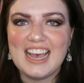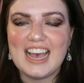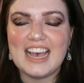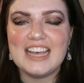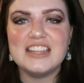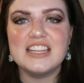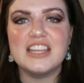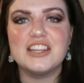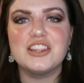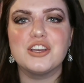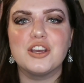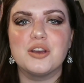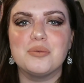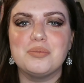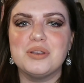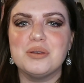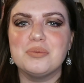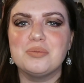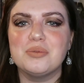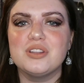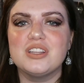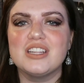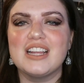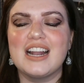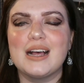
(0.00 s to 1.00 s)
And then there are
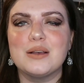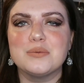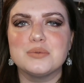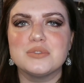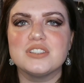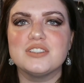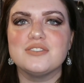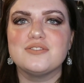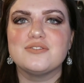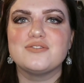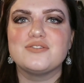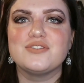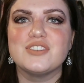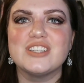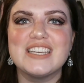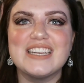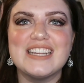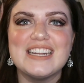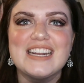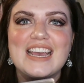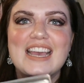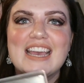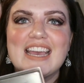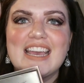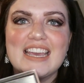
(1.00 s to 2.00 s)
people that absolutely
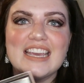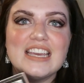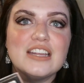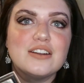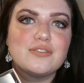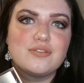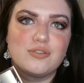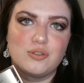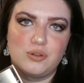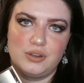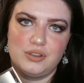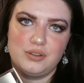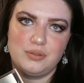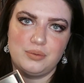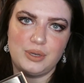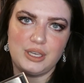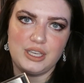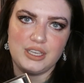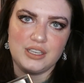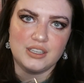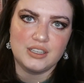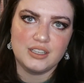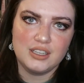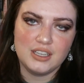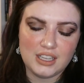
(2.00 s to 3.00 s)
freaking hate fourth
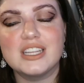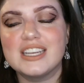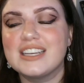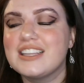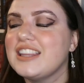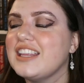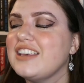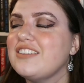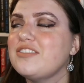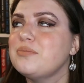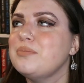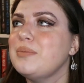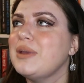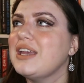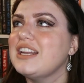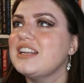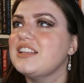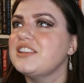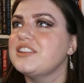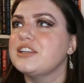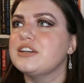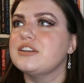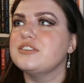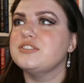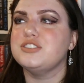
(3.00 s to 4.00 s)
wing. Like they've made
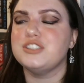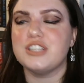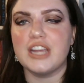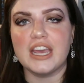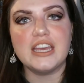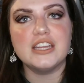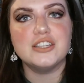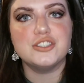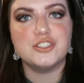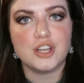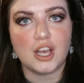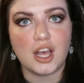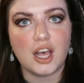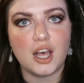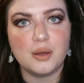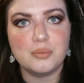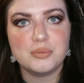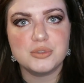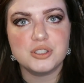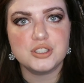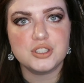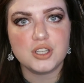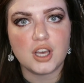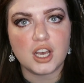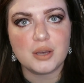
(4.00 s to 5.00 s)
it their day
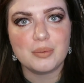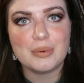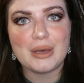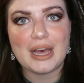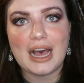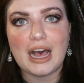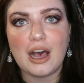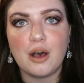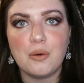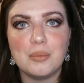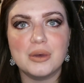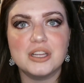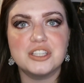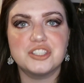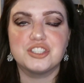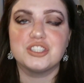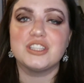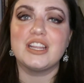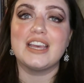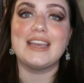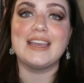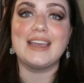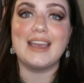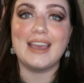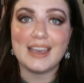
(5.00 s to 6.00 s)
job to talk about how
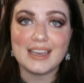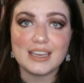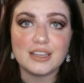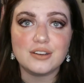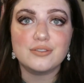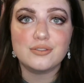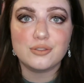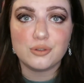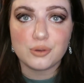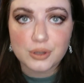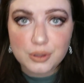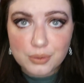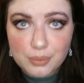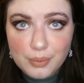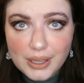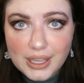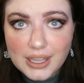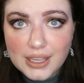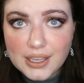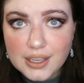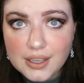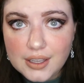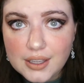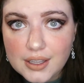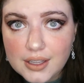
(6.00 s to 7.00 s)
much they hate fourth
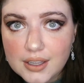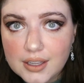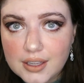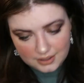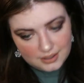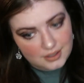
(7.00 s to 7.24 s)
wing.